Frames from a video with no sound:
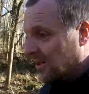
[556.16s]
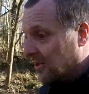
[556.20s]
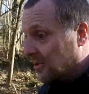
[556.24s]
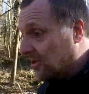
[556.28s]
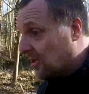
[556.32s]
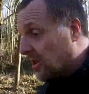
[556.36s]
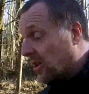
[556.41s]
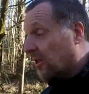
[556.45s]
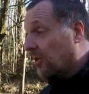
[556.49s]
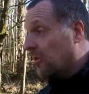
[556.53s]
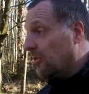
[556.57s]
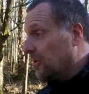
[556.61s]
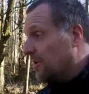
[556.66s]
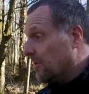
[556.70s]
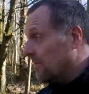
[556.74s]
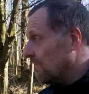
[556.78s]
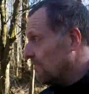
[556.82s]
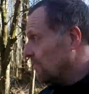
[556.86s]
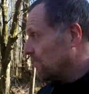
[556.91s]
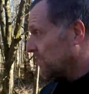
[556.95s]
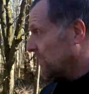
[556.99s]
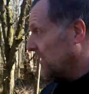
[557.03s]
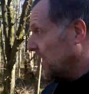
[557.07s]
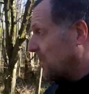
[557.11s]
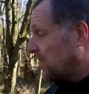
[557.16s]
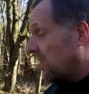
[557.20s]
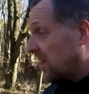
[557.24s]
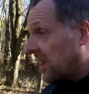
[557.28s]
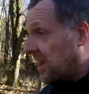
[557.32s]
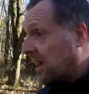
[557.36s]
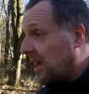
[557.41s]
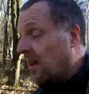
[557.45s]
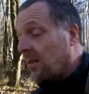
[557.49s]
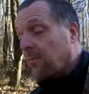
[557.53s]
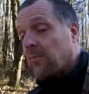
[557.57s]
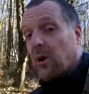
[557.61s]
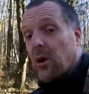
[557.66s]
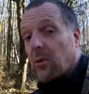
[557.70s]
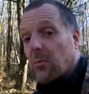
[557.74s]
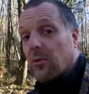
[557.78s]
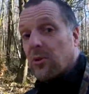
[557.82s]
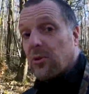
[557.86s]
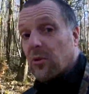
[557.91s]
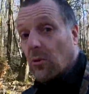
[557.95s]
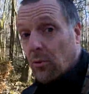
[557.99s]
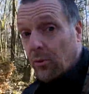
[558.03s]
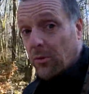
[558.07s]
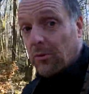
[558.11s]
so they came up
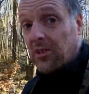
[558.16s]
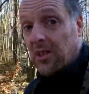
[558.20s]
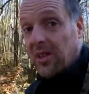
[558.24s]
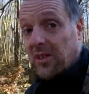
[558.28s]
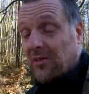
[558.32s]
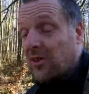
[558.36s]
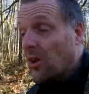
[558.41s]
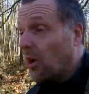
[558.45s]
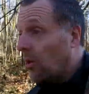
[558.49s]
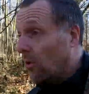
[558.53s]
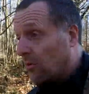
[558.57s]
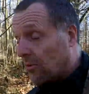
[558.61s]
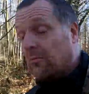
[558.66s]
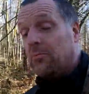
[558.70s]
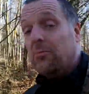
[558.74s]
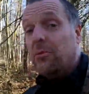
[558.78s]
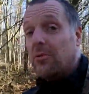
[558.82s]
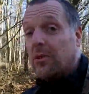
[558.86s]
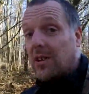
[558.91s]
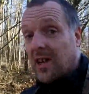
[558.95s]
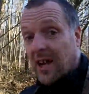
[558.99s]
with all these horrible